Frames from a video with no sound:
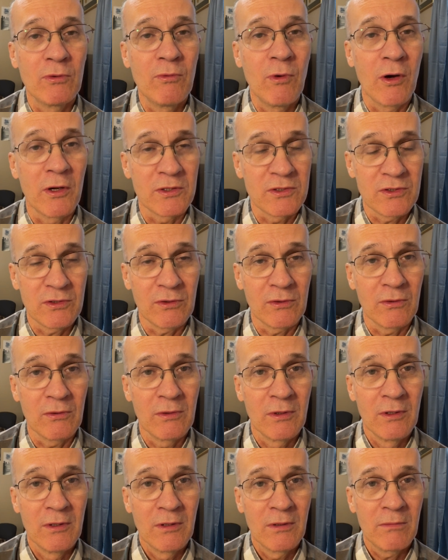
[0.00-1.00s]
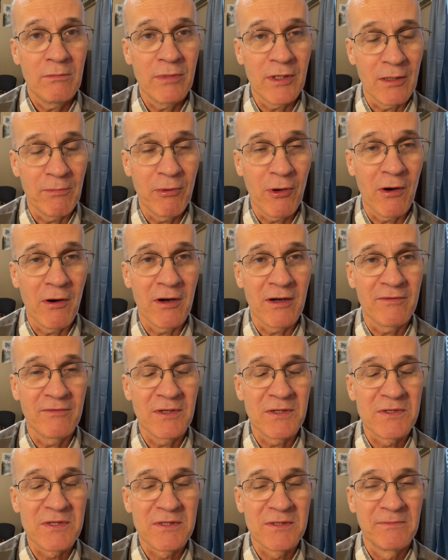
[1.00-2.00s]
want to be a part of
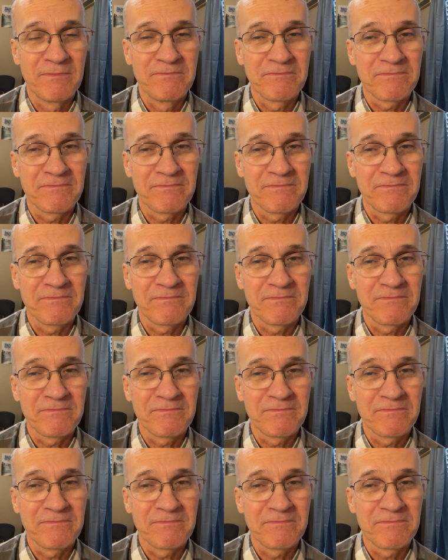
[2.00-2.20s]
us.